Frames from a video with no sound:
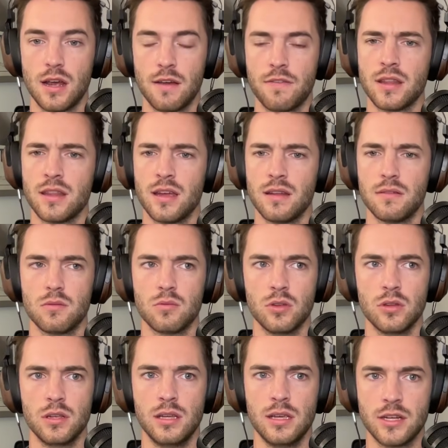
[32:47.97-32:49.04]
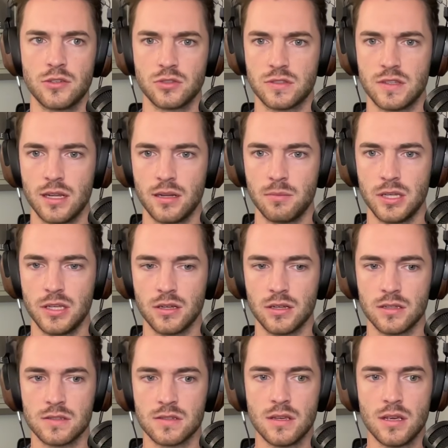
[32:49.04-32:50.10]
I find that really interesting
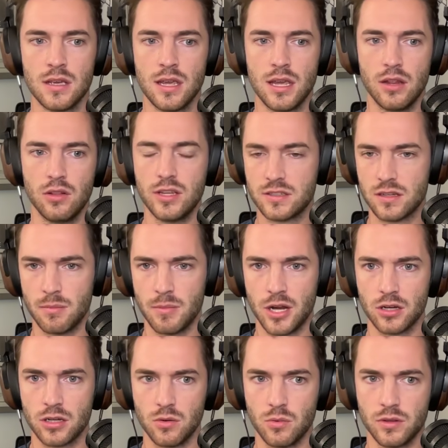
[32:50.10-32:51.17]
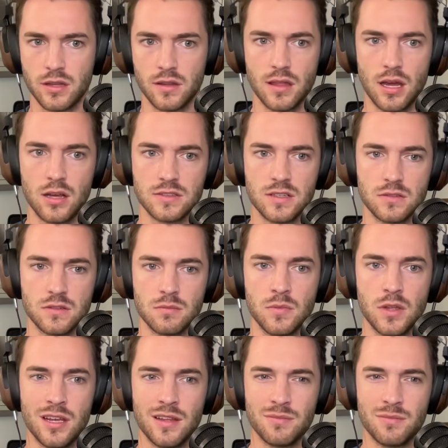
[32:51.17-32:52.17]
because at least in America with Catholicism,